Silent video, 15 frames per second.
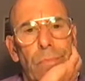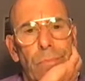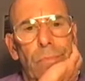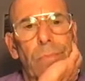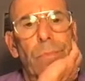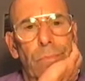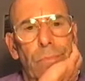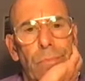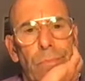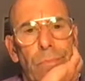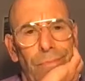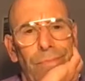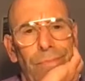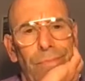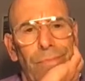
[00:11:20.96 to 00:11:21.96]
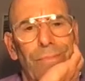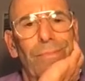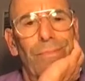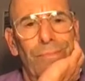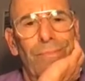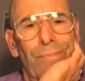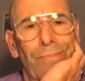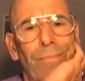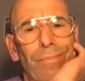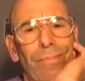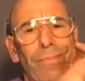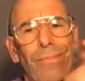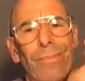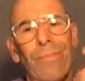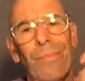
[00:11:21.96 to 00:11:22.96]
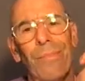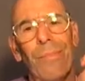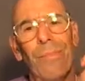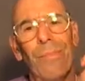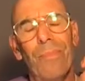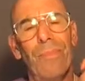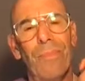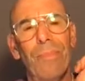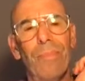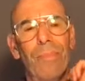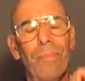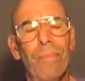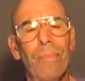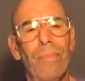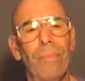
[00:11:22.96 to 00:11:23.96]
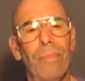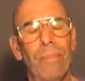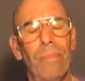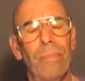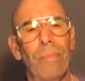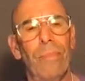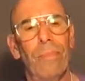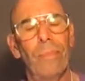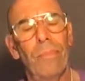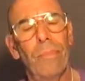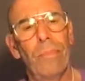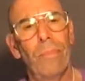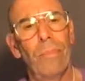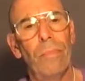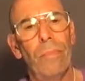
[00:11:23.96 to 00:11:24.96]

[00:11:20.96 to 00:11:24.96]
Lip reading: (silent)